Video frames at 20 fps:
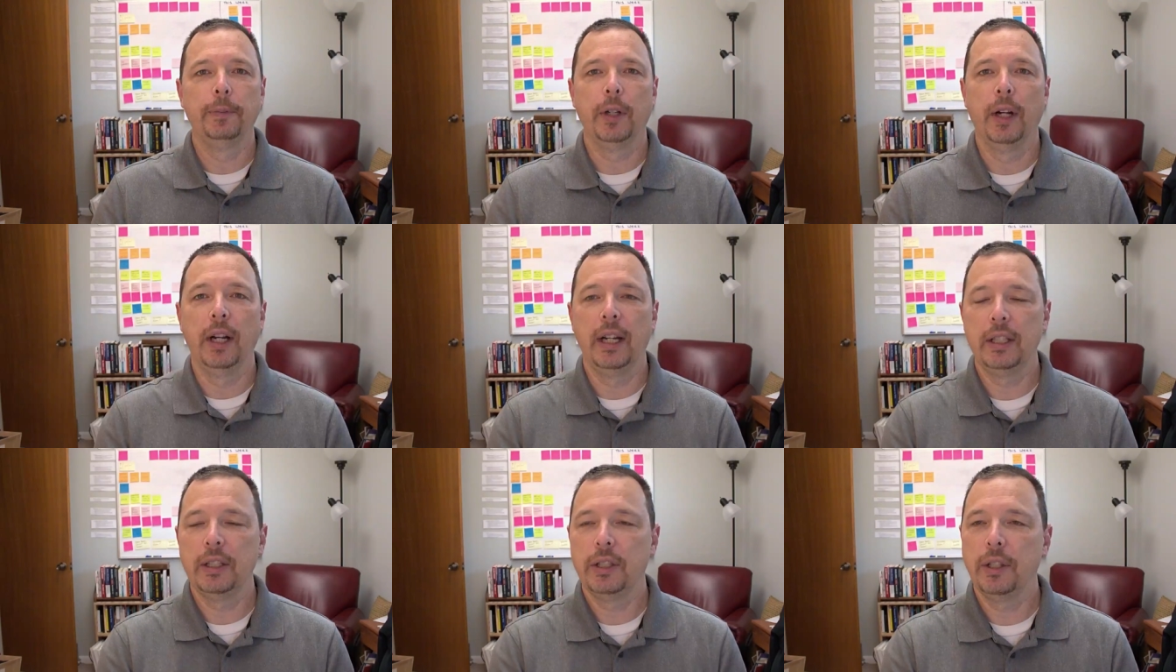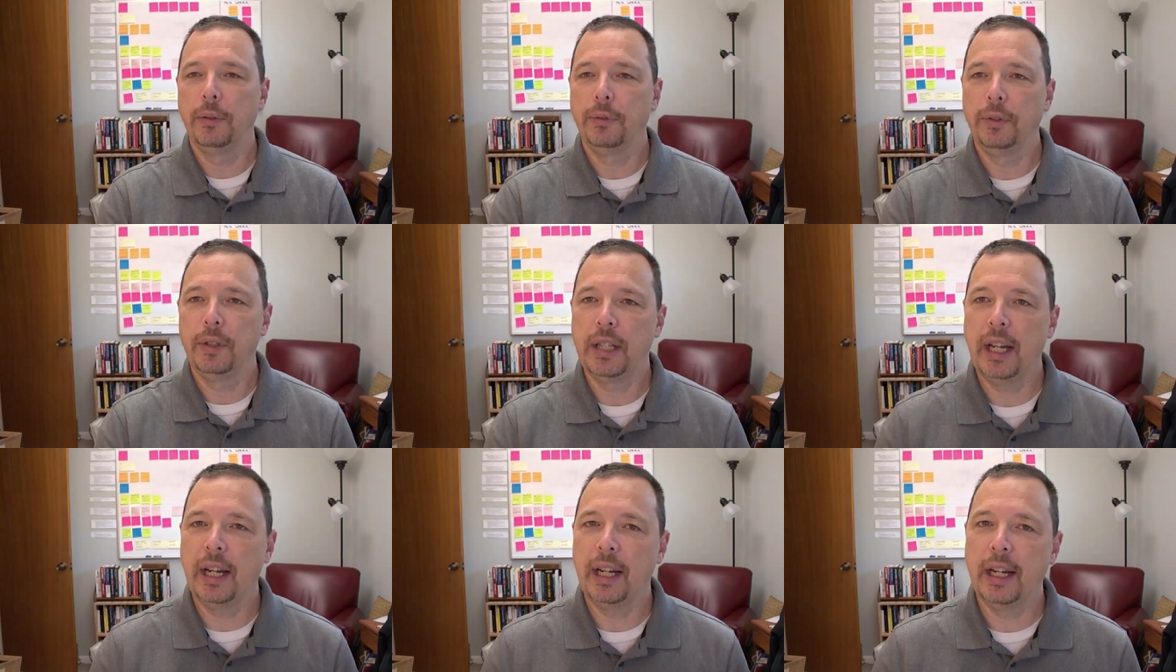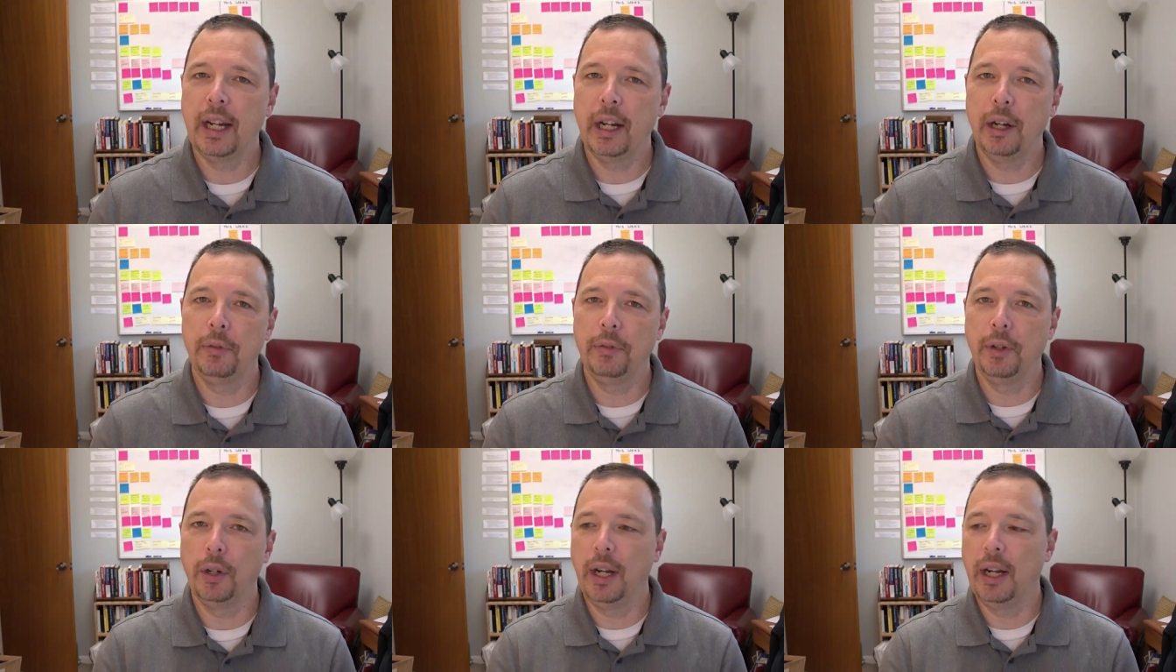right? So if you take
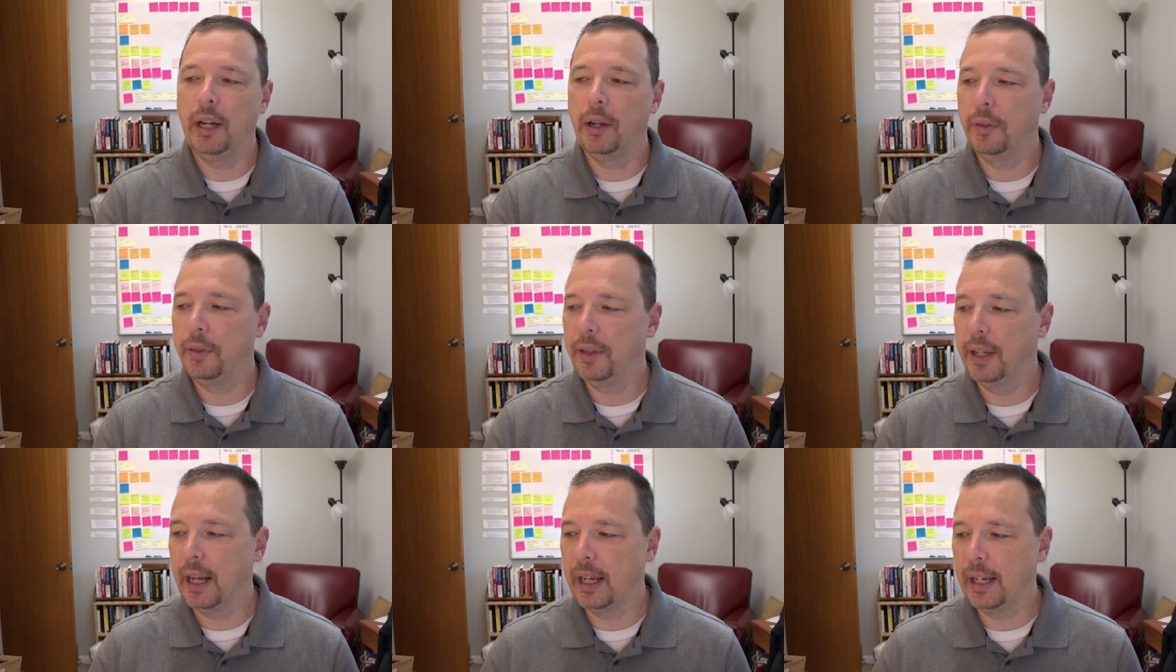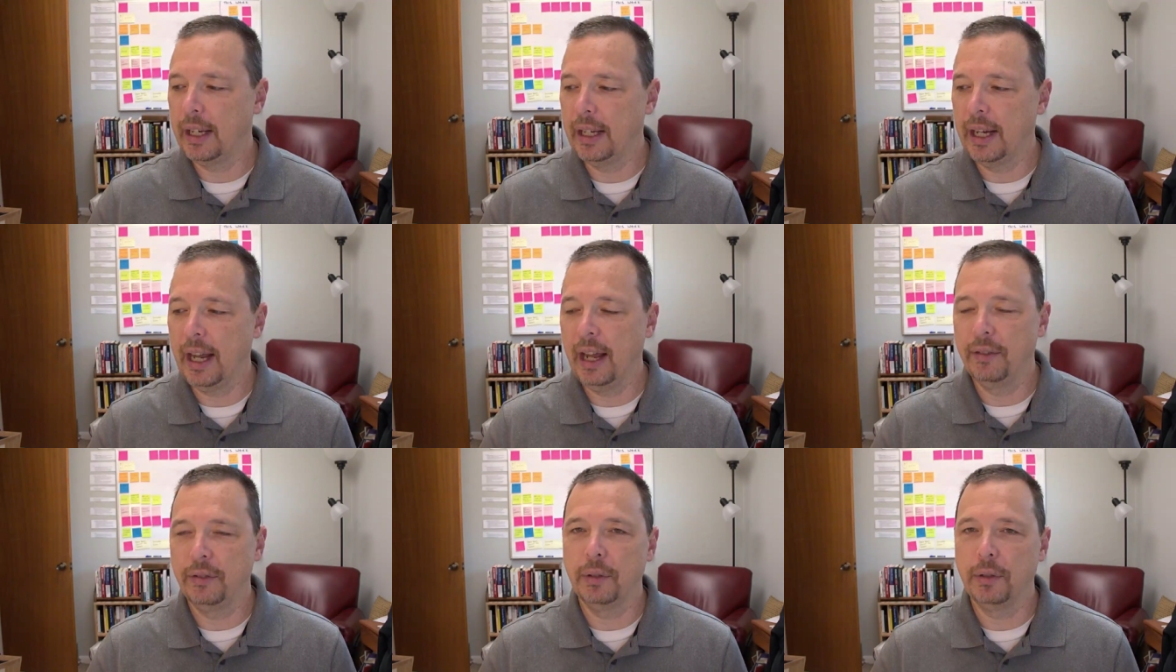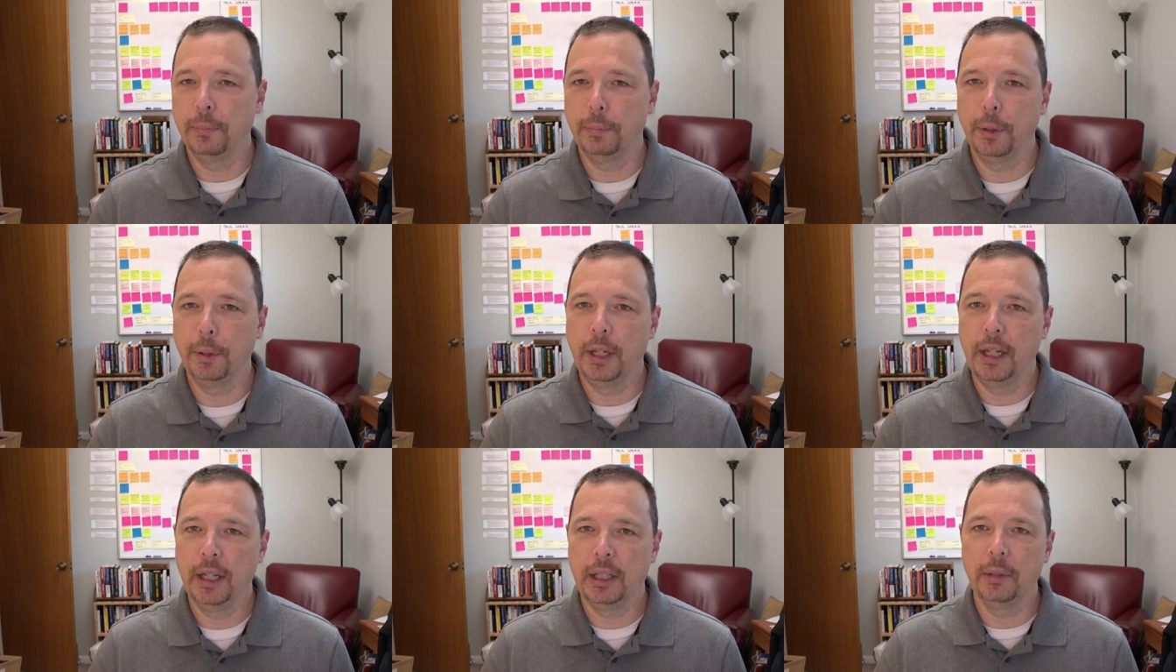care of your health, then I can have some
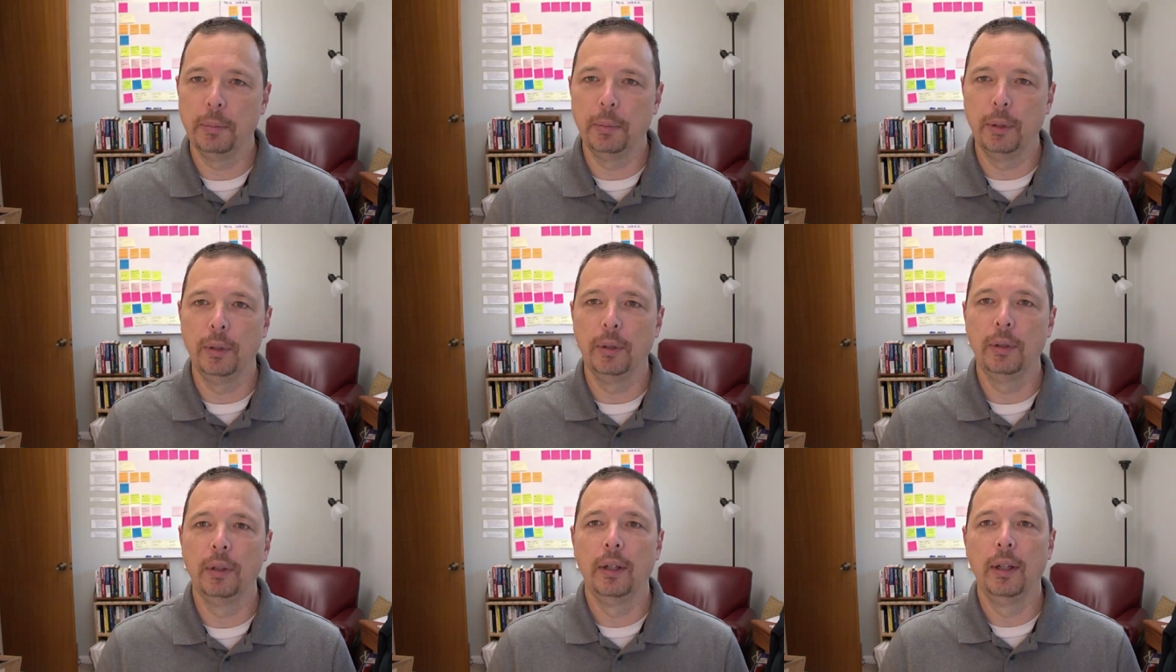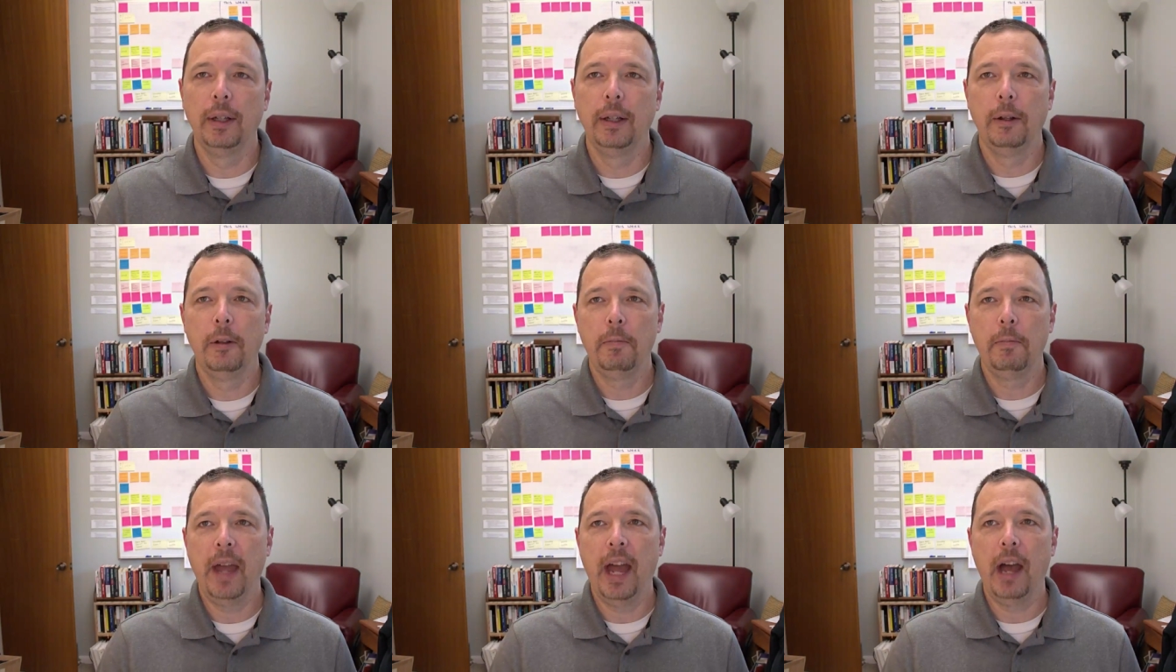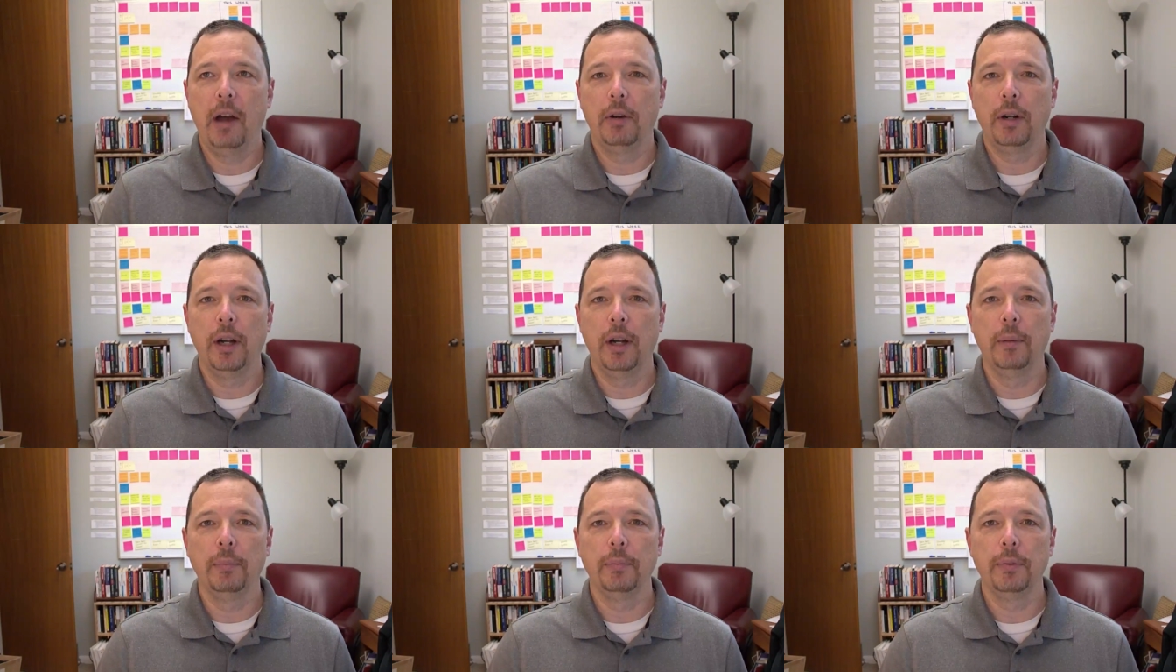predictable
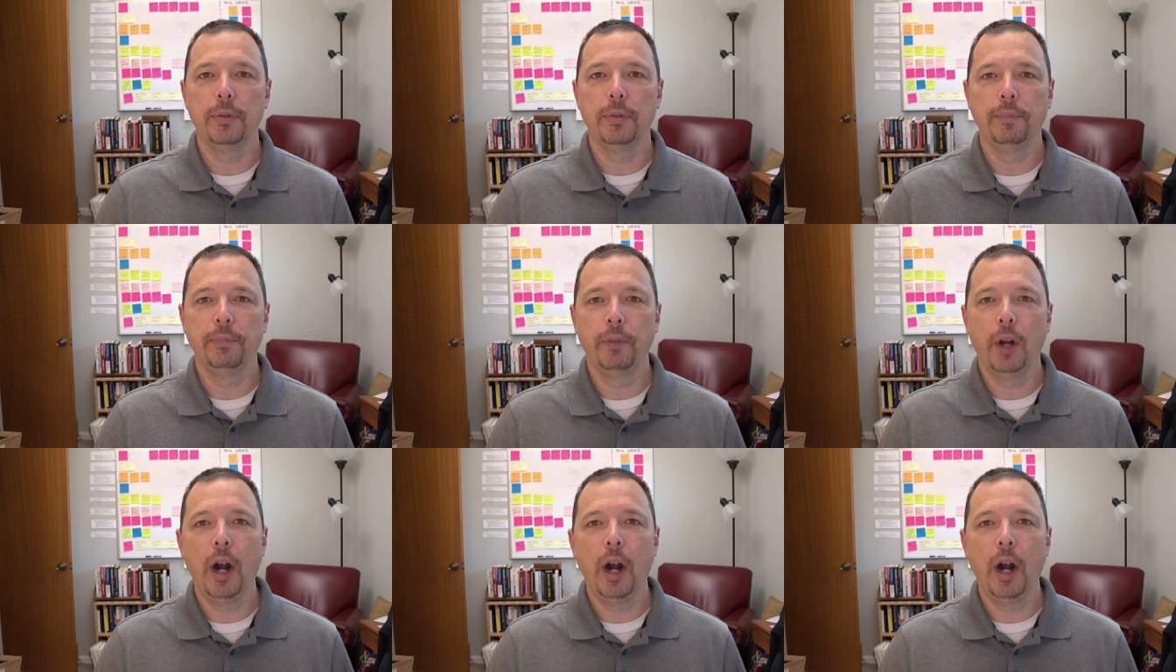outcomes.